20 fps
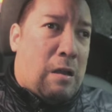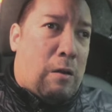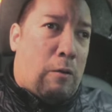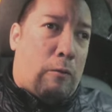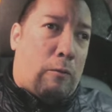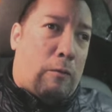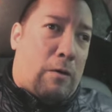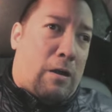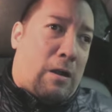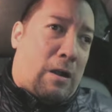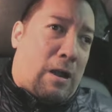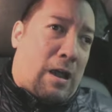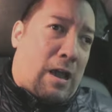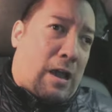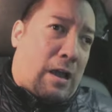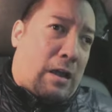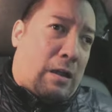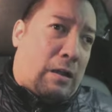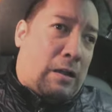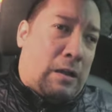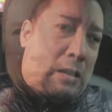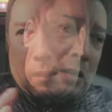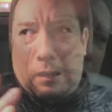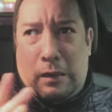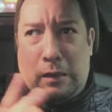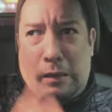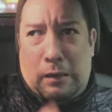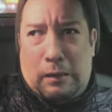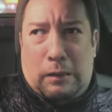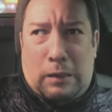where I
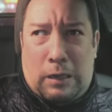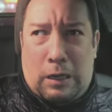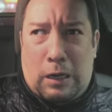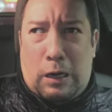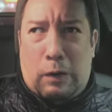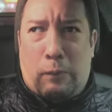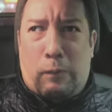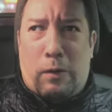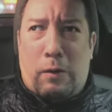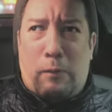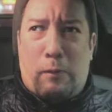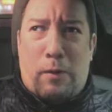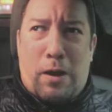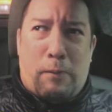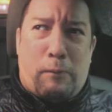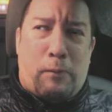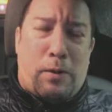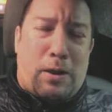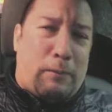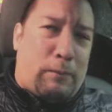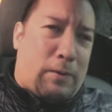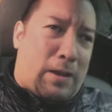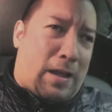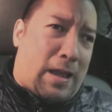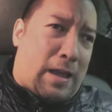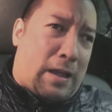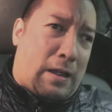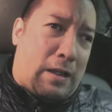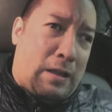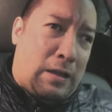talk about my
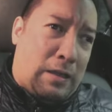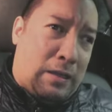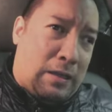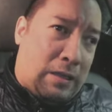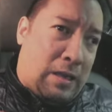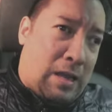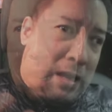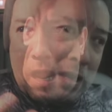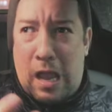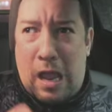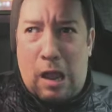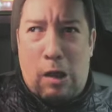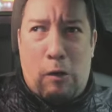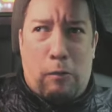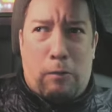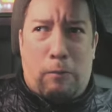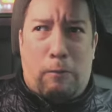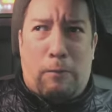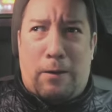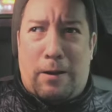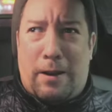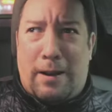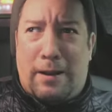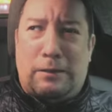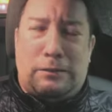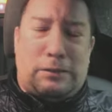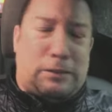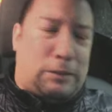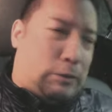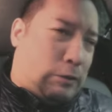PPA, how it
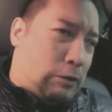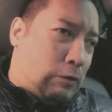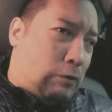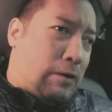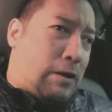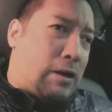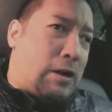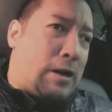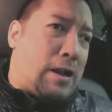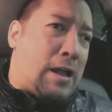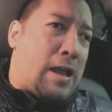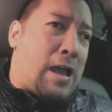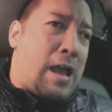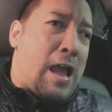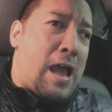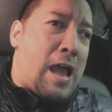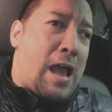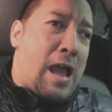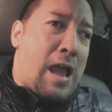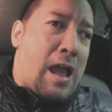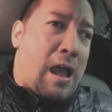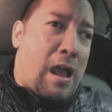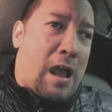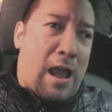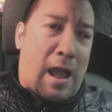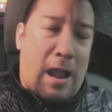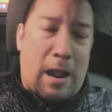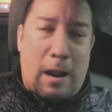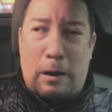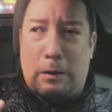relates to children,
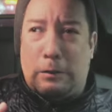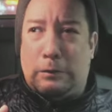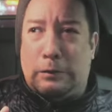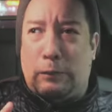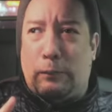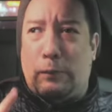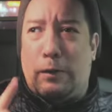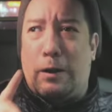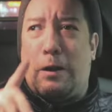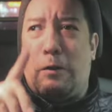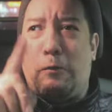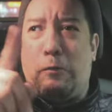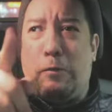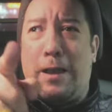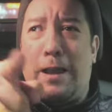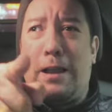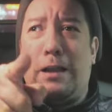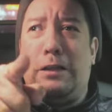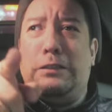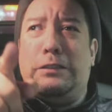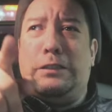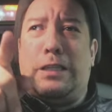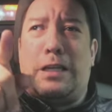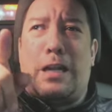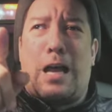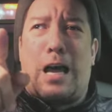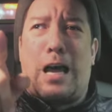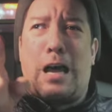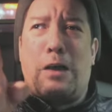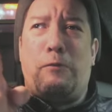and some of the things
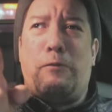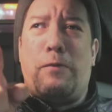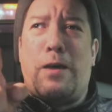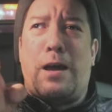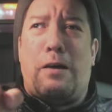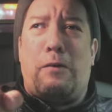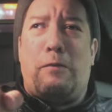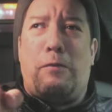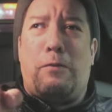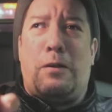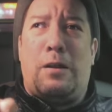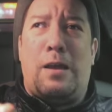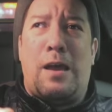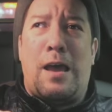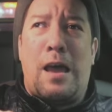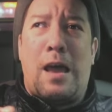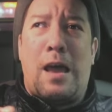that I found